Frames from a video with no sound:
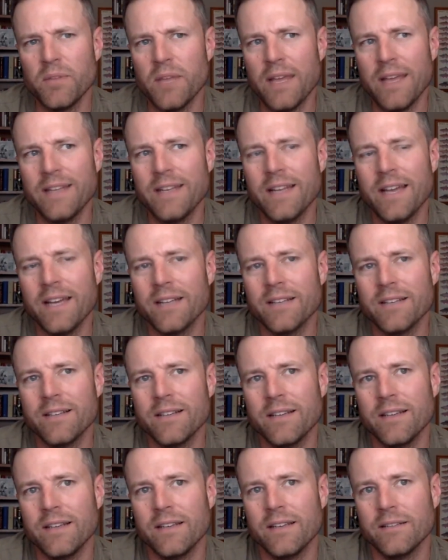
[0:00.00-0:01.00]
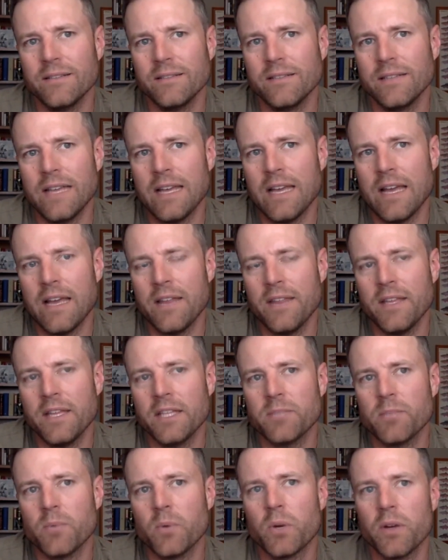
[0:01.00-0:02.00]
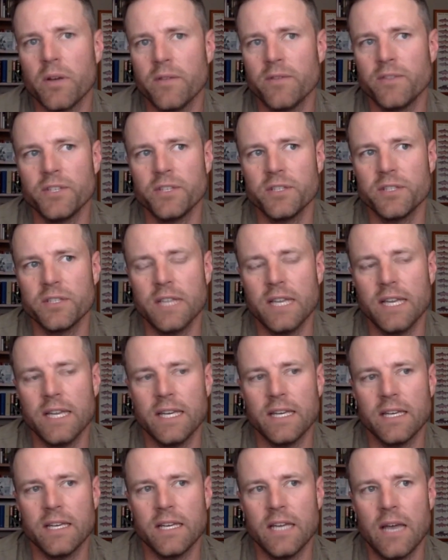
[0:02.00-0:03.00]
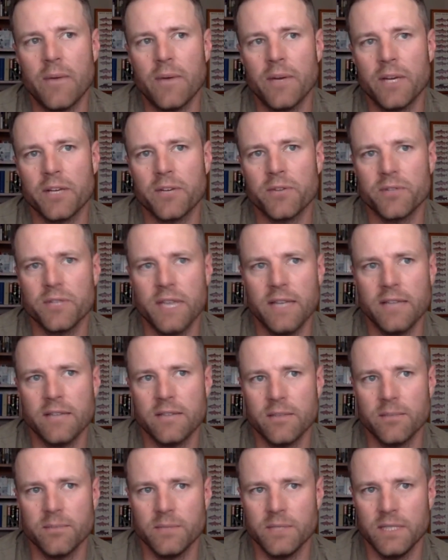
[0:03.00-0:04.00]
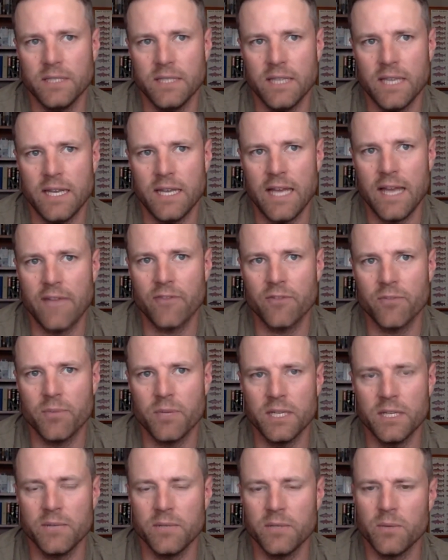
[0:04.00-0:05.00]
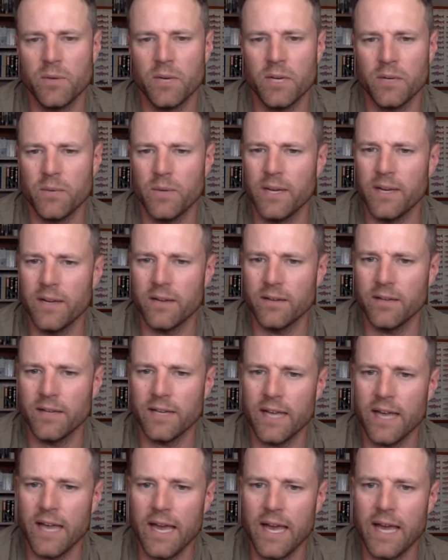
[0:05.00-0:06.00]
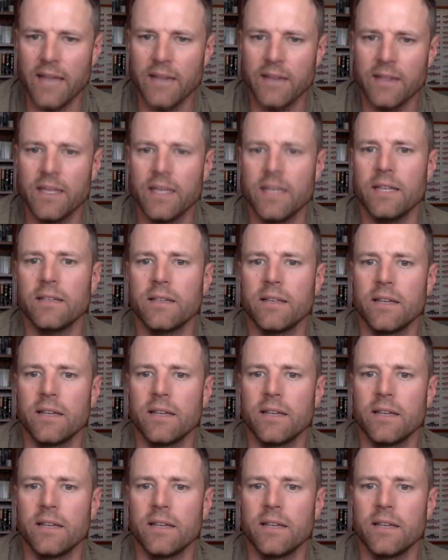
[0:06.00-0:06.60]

I think it's more of just like, I want to create something that everybody would want to wear, like a hat that